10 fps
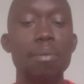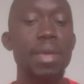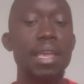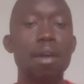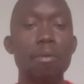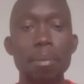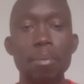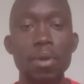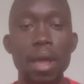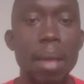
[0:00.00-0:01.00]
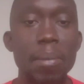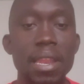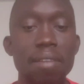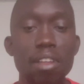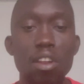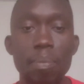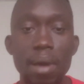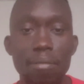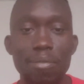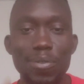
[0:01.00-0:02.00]
being a web
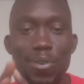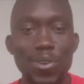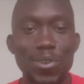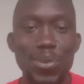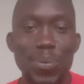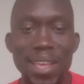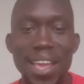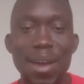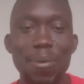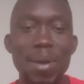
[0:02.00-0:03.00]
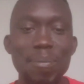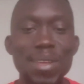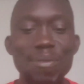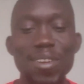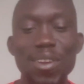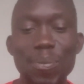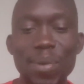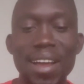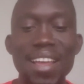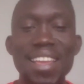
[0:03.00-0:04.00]
developer, for you to be a web
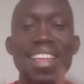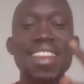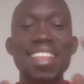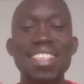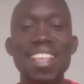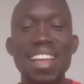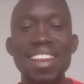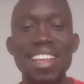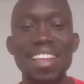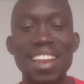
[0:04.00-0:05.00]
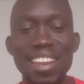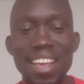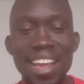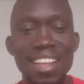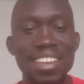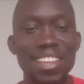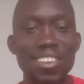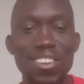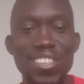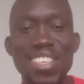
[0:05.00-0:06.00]
developer, these are the
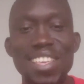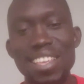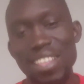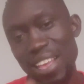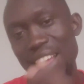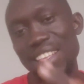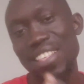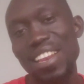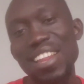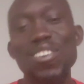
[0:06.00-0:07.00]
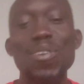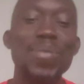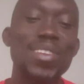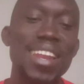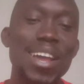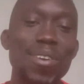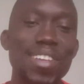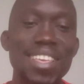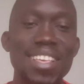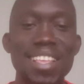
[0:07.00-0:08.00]
these are the computer
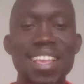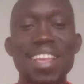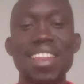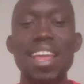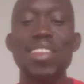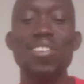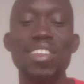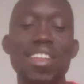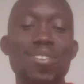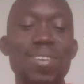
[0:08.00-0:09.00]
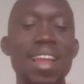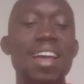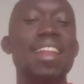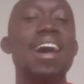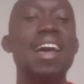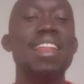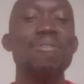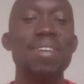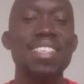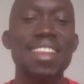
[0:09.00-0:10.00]
languages that you need to learn. The
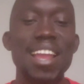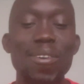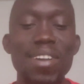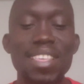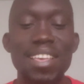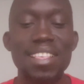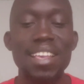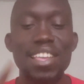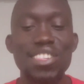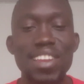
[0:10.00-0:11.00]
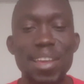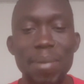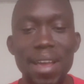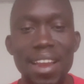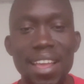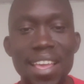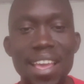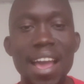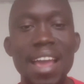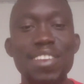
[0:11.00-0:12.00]
first language is HTML.
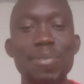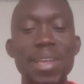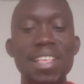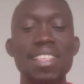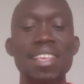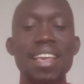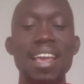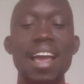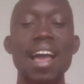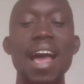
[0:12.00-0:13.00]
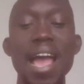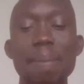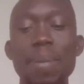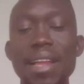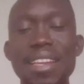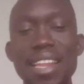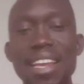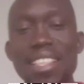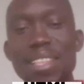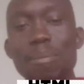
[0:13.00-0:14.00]
It means hypertext